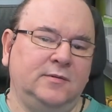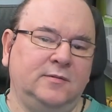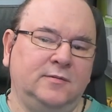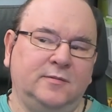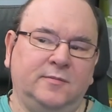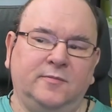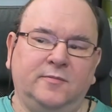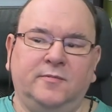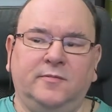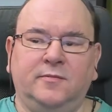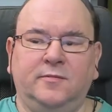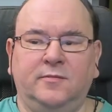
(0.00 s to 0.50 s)

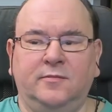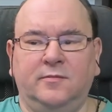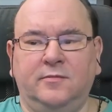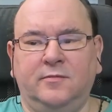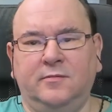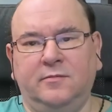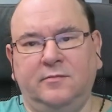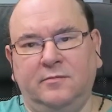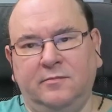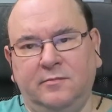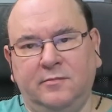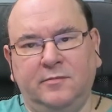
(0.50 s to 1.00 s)

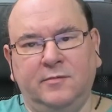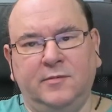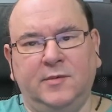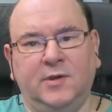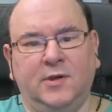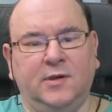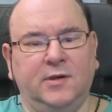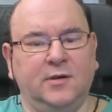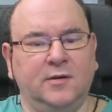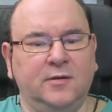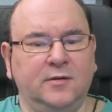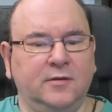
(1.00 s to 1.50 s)
mm,
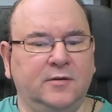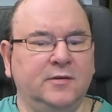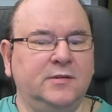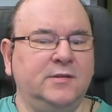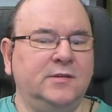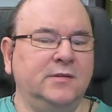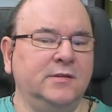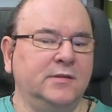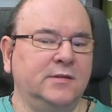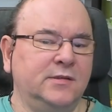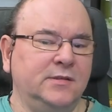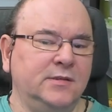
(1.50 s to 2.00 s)

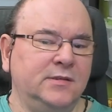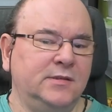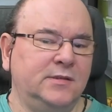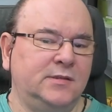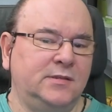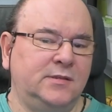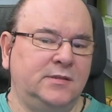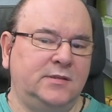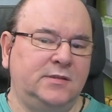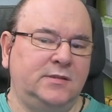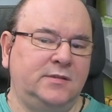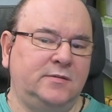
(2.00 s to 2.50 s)
diagnostics
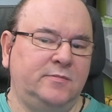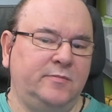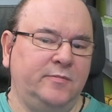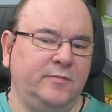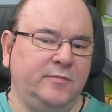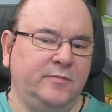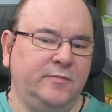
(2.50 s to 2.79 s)
is